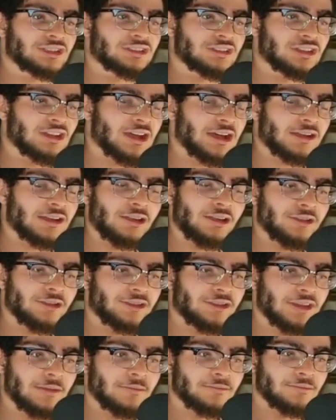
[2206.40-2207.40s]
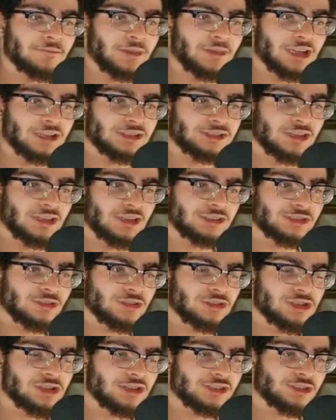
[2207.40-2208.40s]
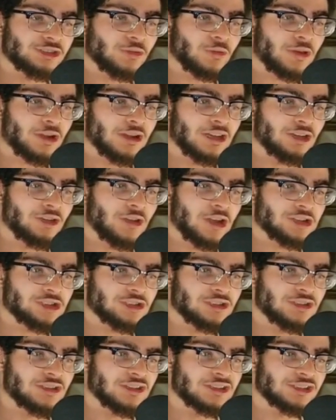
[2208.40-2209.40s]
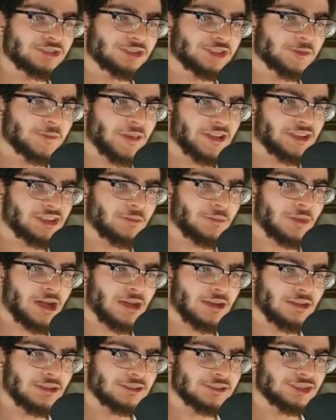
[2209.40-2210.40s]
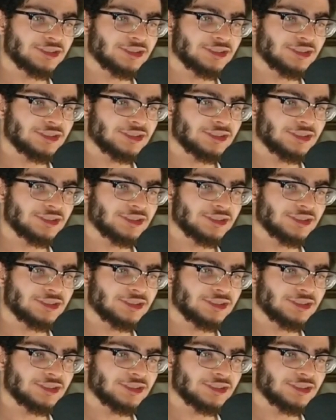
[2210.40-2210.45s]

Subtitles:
to not hurt them because she doesn't want Inuyasha to disrespect their bodies.